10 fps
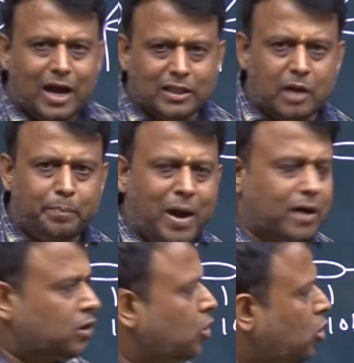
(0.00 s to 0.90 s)
other
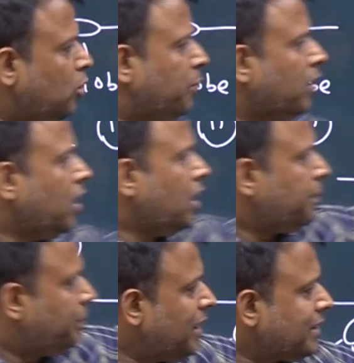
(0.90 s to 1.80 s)
part, lobe,
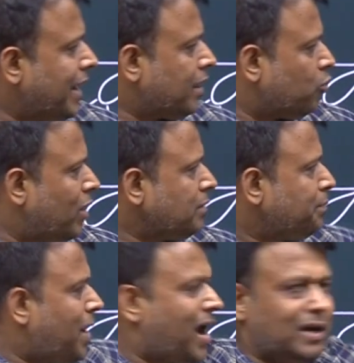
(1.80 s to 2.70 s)
pz, one
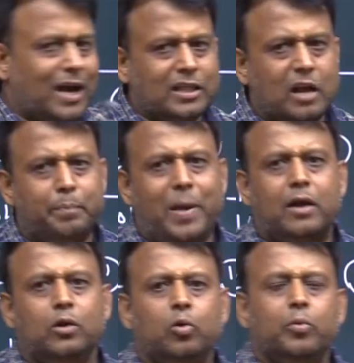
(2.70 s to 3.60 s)
part, other
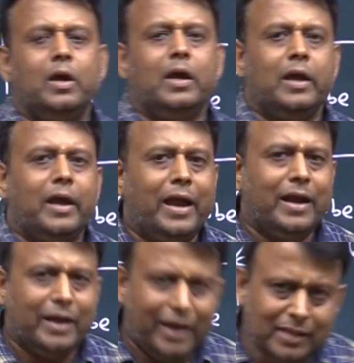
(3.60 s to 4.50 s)
part, lobe.
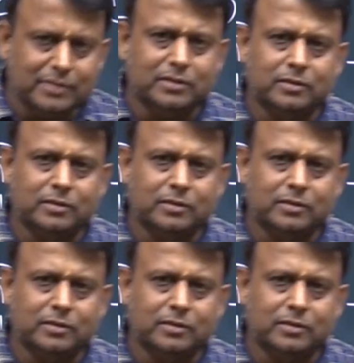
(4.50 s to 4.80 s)
And hence